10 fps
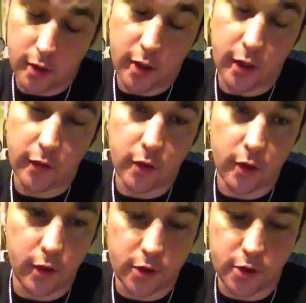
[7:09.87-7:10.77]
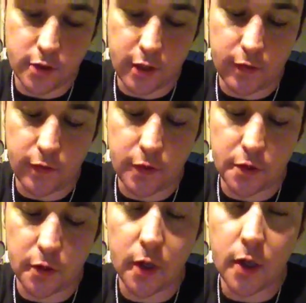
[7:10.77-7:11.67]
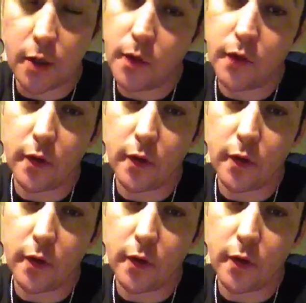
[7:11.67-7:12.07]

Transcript: and that's good. There's your safety feature. But it's